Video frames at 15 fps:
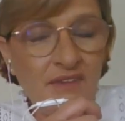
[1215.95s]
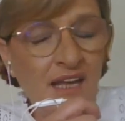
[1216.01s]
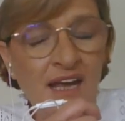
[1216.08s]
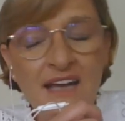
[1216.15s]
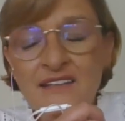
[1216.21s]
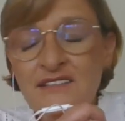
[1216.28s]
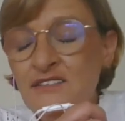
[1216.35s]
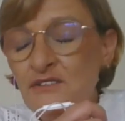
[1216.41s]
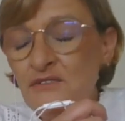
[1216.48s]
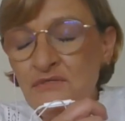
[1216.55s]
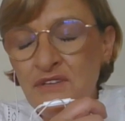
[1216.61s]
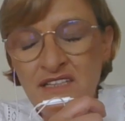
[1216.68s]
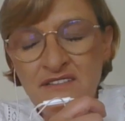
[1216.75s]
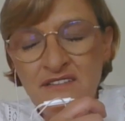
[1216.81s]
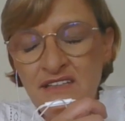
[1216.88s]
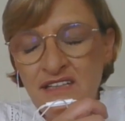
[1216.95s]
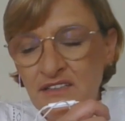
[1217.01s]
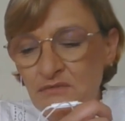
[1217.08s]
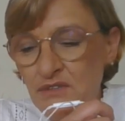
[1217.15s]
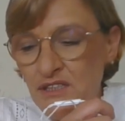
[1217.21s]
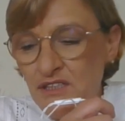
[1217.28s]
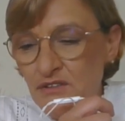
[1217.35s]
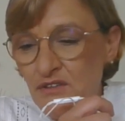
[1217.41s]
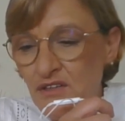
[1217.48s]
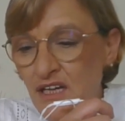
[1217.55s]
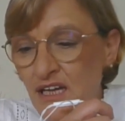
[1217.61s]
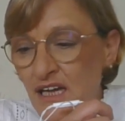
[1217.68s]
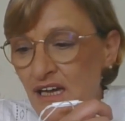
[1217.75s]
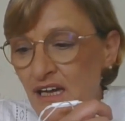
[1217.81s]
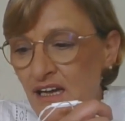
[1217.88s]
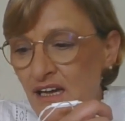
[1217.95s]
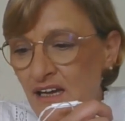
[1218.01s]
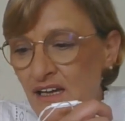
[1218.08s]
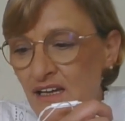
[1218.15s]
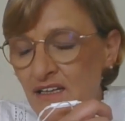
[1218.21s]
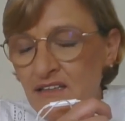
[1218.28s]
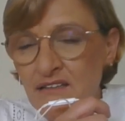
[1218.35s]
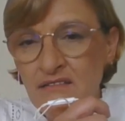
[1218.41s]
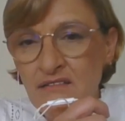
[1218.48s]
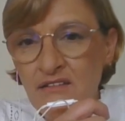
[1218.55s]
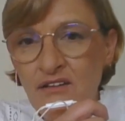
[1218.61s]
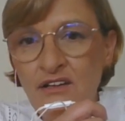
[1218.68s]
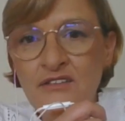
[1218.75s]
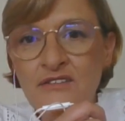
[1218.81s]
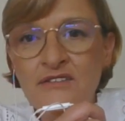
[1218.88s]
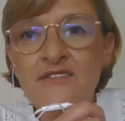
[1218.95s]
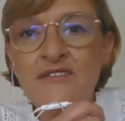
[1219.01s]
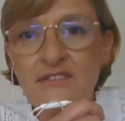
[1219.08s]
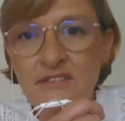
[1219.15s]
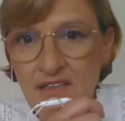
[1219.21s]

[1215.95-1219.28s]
I so resonate with you. And also,